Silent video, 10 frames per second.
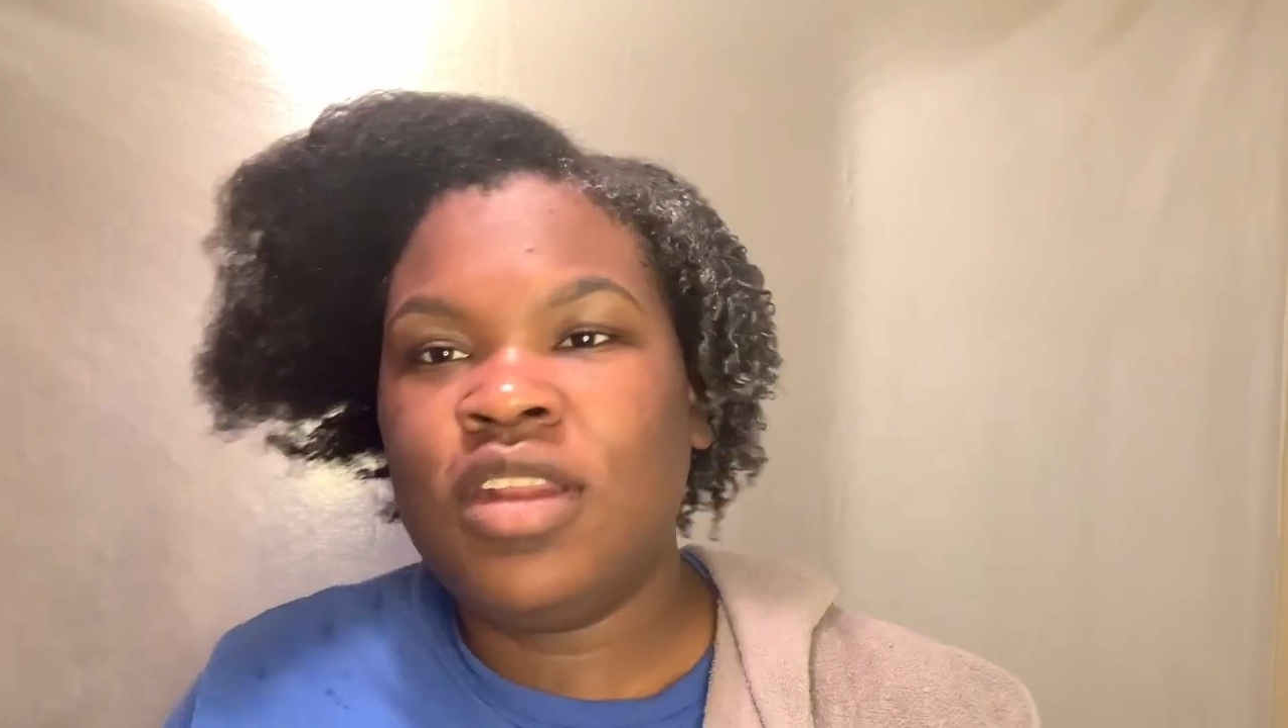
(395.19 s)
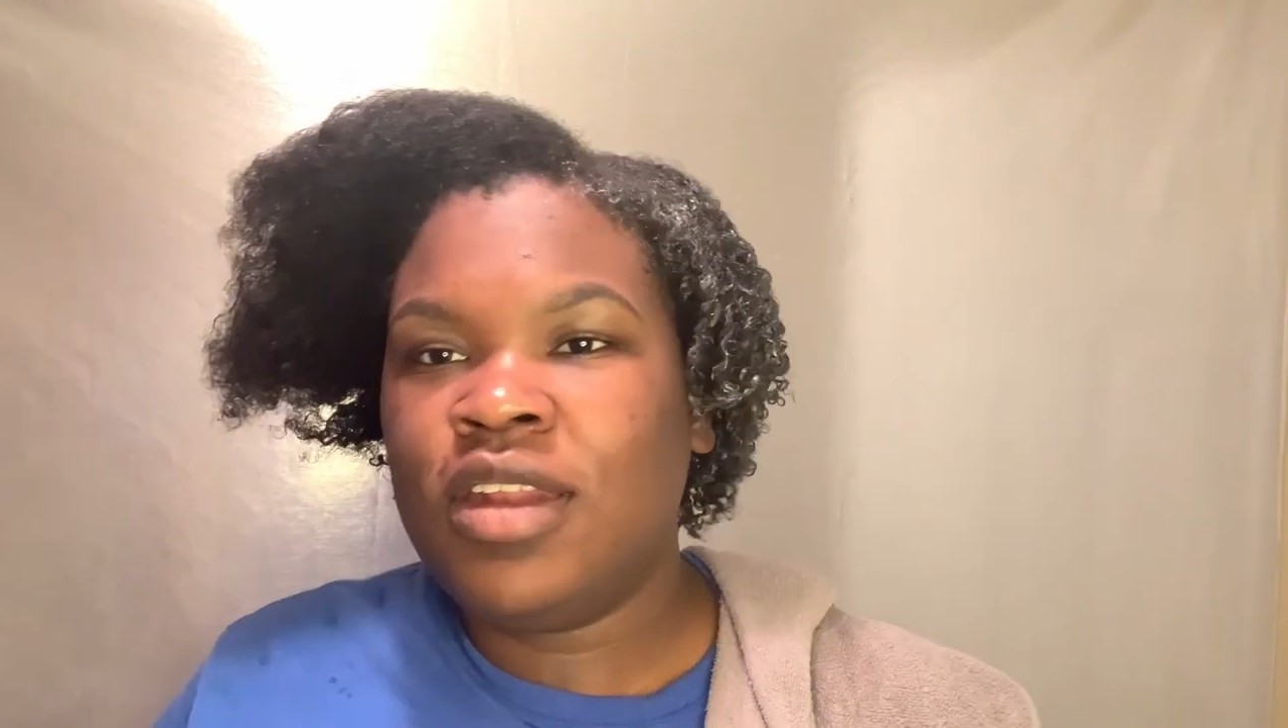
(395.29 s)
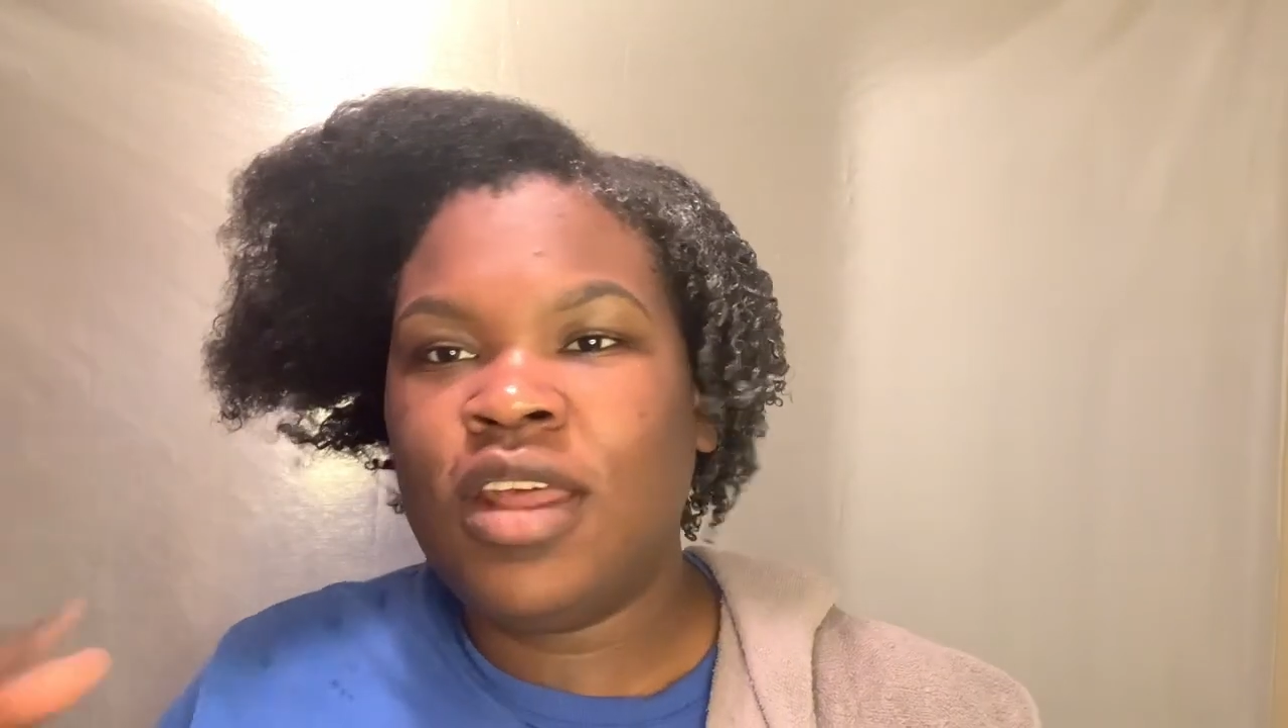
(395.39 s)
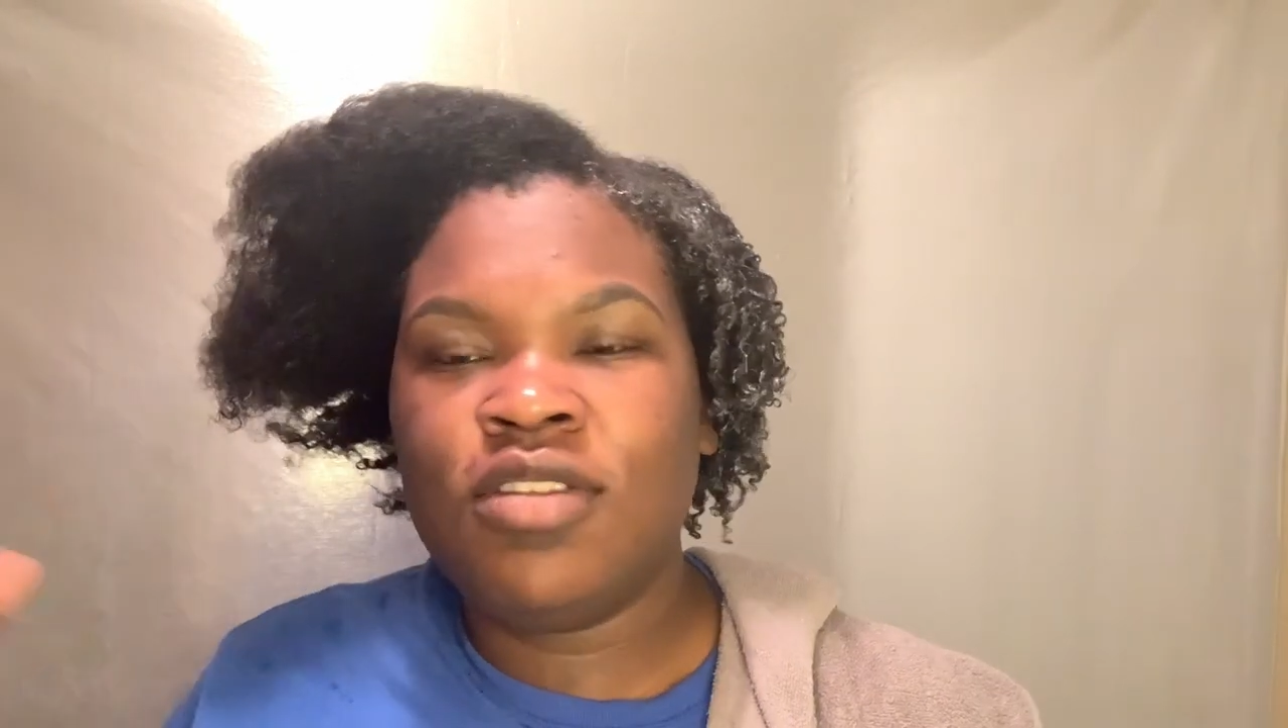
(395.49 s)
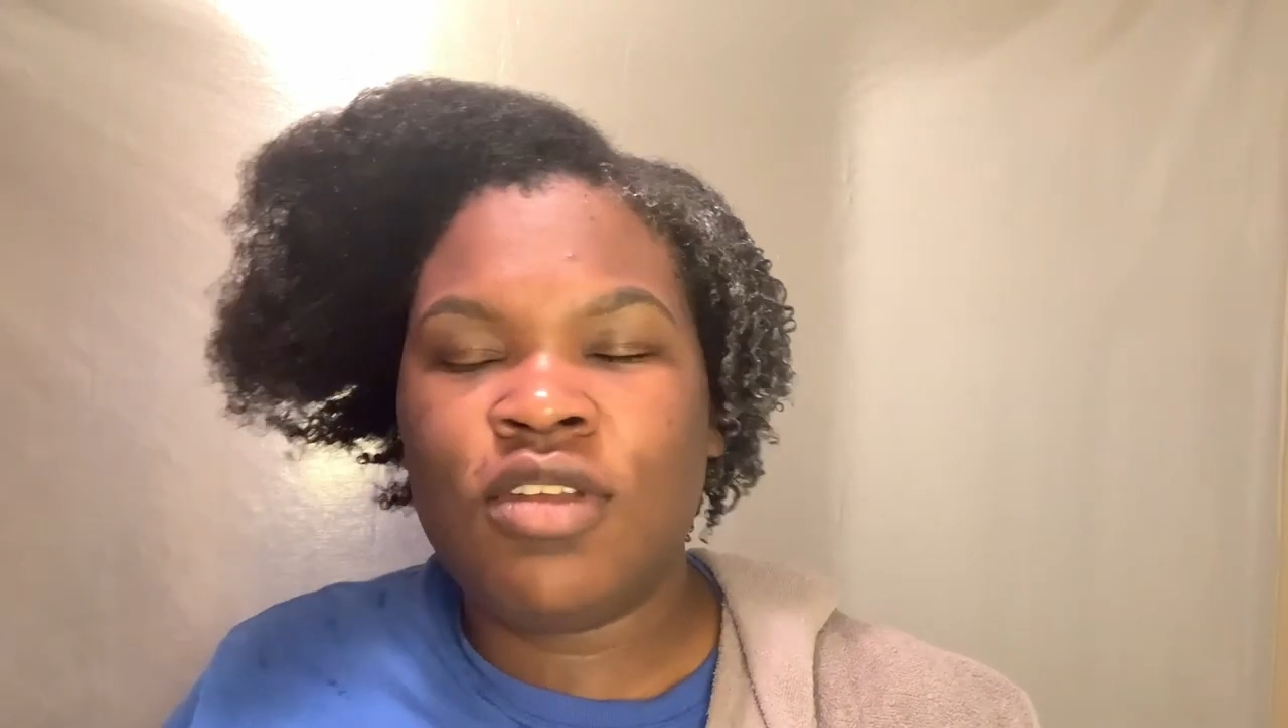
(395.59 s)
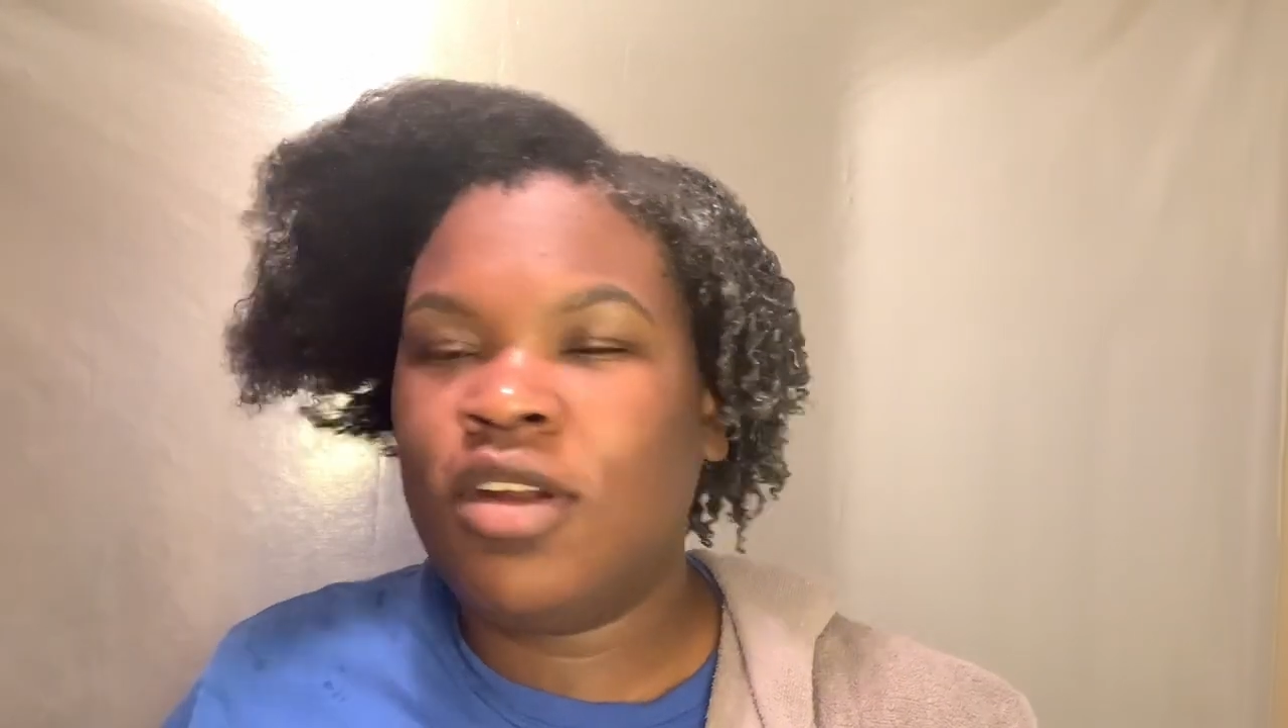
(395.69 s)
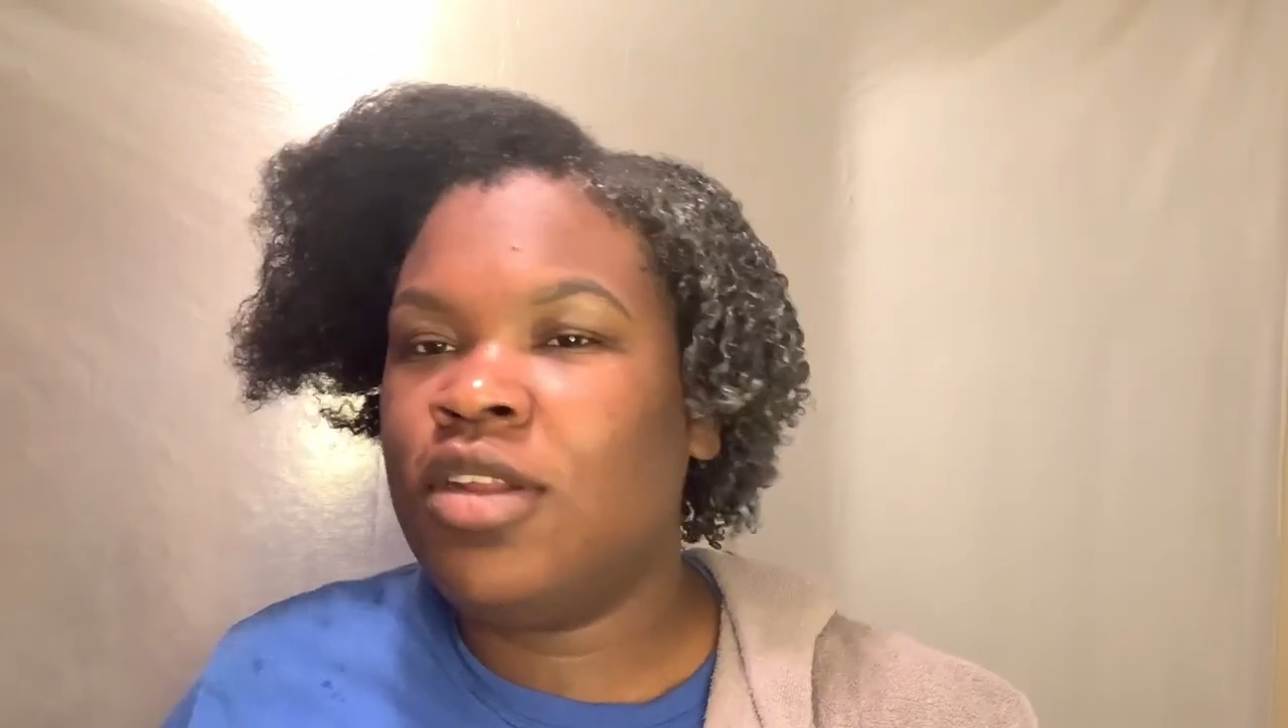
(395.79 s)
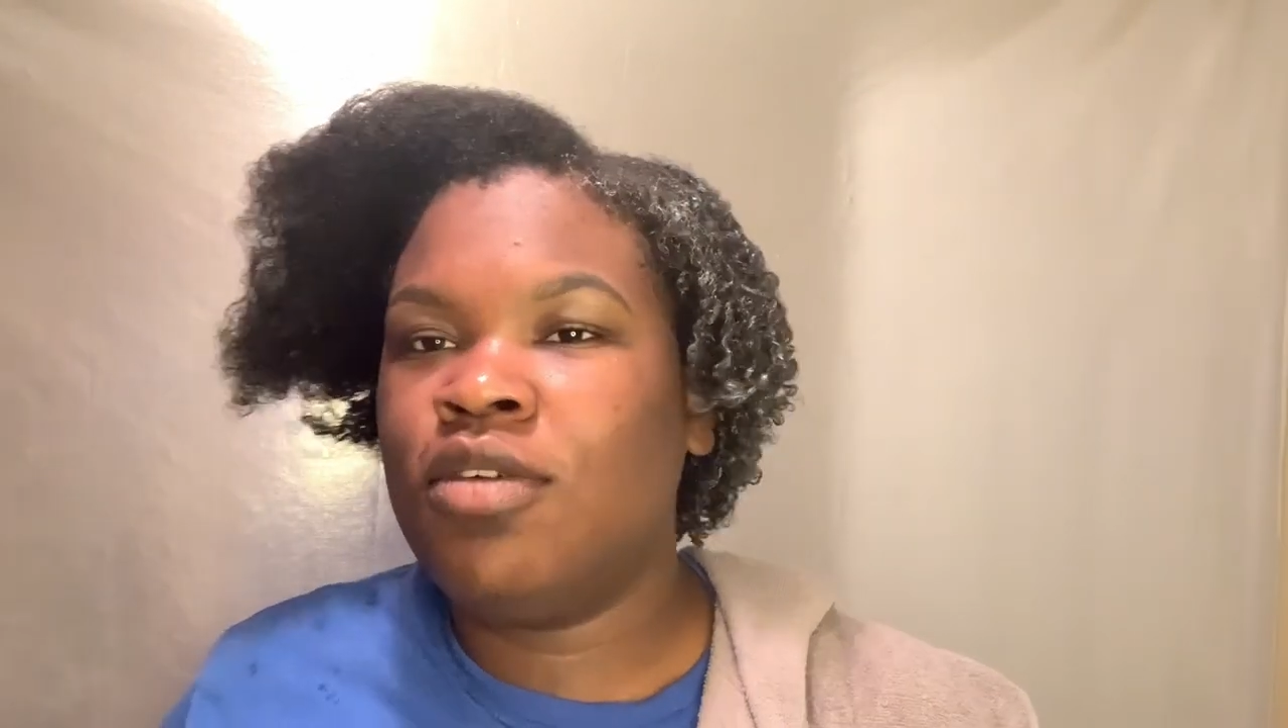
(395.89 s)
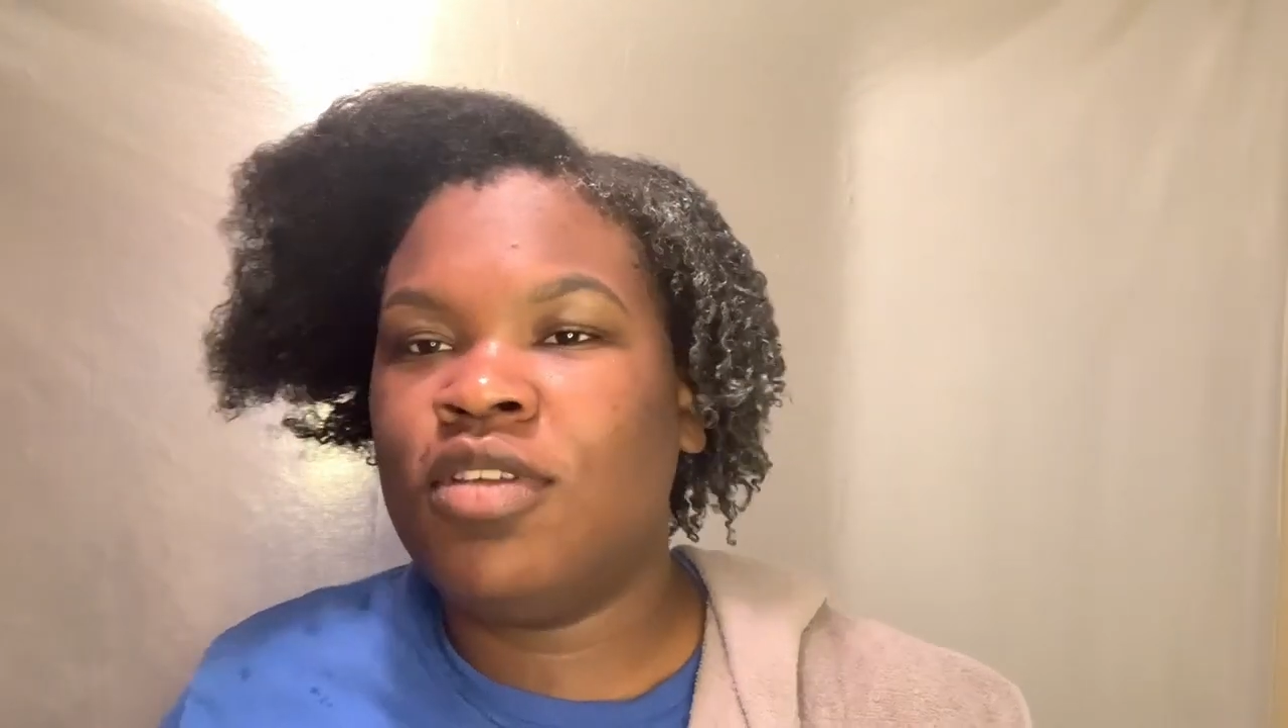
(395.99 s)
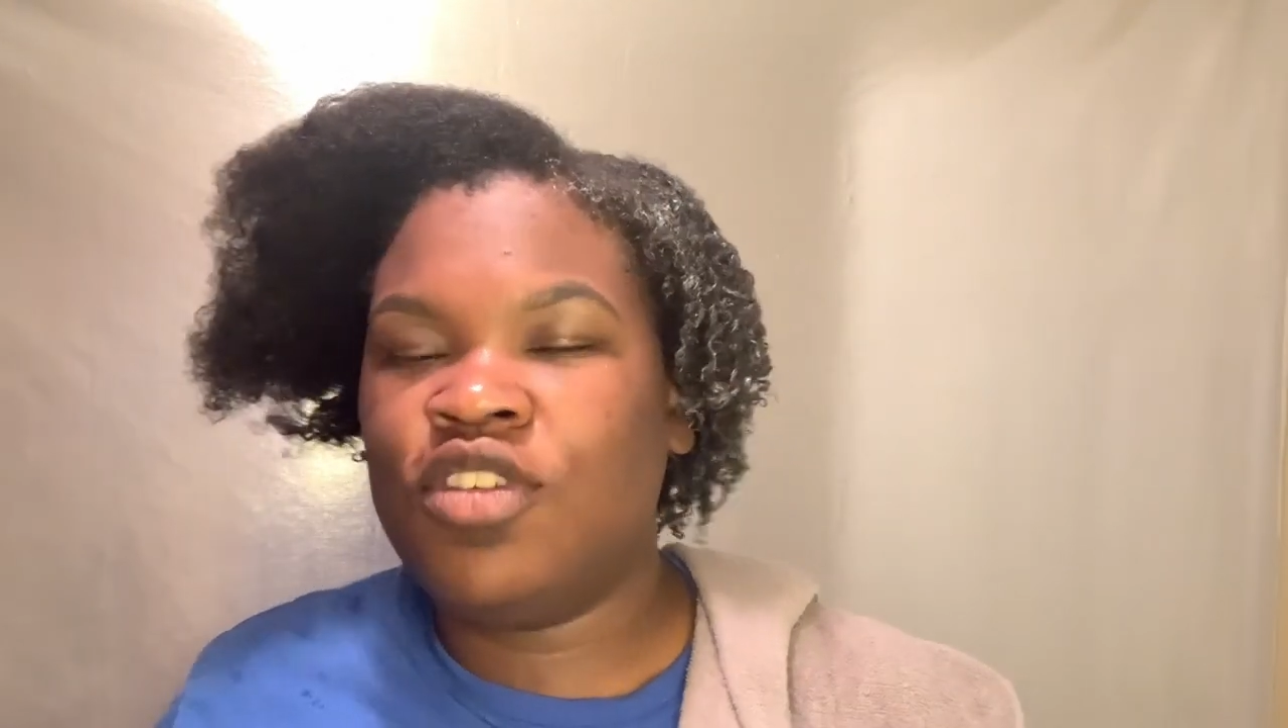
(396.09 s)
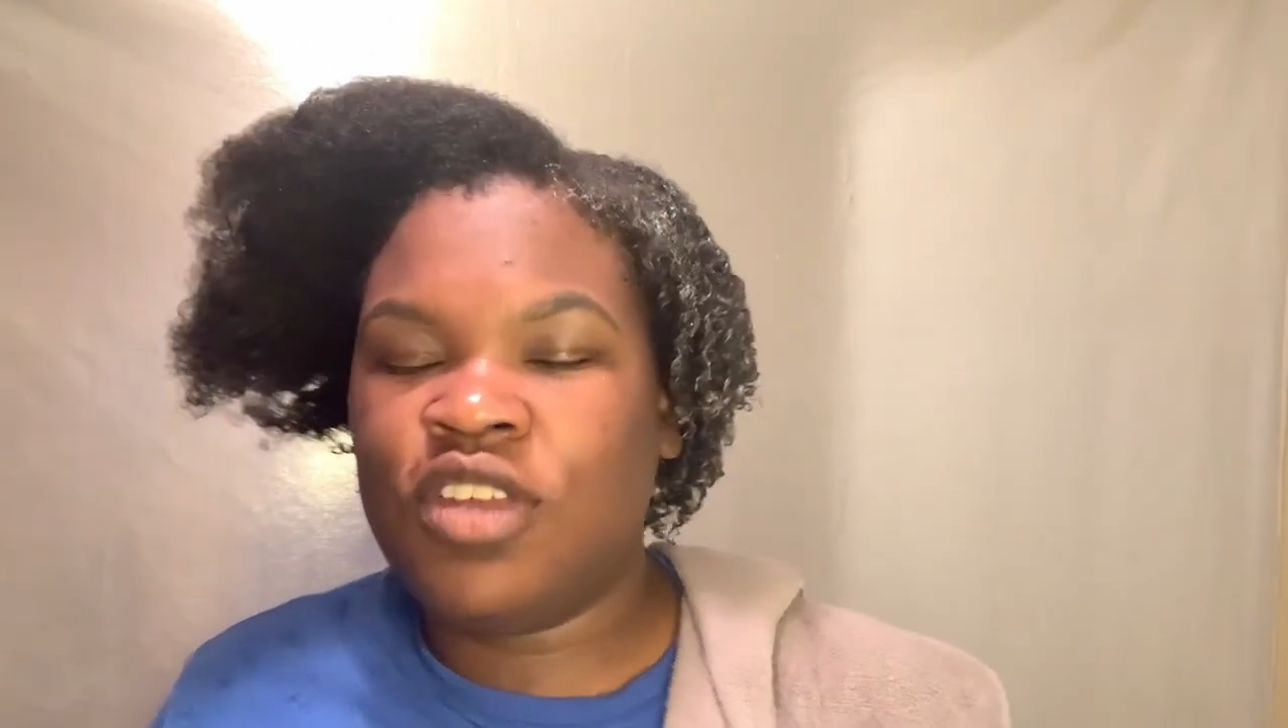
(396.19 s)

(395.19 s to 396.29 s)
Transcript: and then I started doing